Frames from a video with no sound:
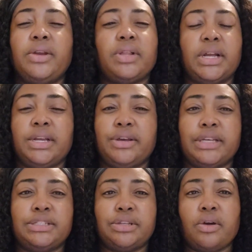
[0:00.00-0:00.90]
I know a lot of you
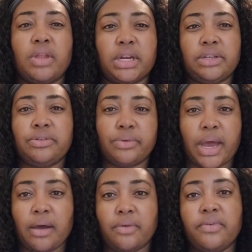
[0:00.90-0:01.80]
guys know that I do
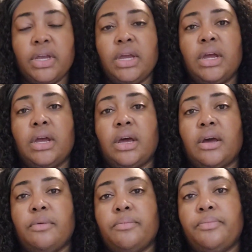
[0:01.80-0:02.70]
have
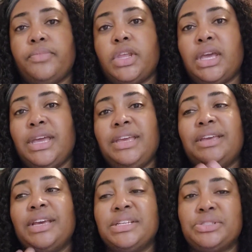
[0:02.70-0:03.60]
um, a
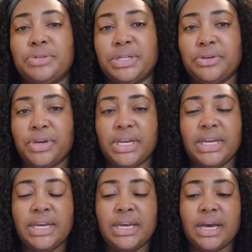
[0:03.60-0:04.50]
history degree.
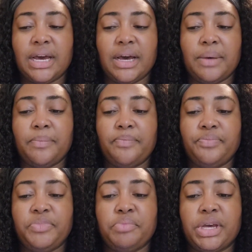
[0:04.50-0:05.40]
Um,
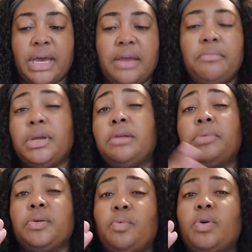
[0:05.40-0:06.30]
but I am not a
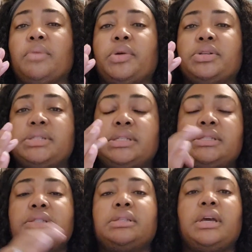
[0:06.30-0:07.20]
big war
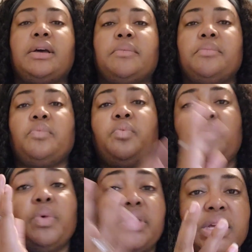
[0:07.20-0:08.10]
person, um,
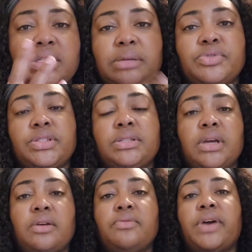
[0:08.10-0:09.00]
with the exception
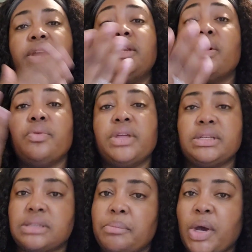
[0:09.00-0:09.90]
of I know
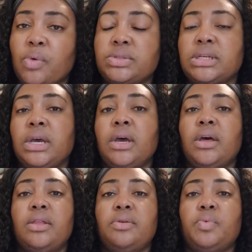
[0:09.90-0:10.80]
things about
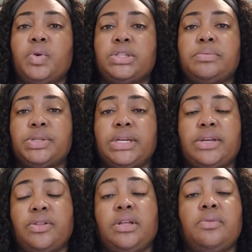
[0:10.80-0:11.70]
the wars,
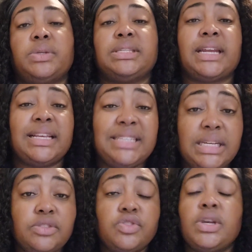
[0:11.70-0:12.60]
particularly the ones that I
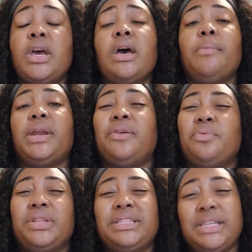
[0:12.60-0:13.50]
teach, but I
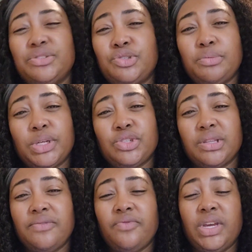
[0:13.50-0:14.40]
don't really teach too much
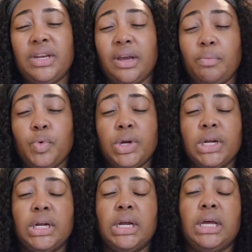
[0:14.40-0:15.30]
on the Vietnam War.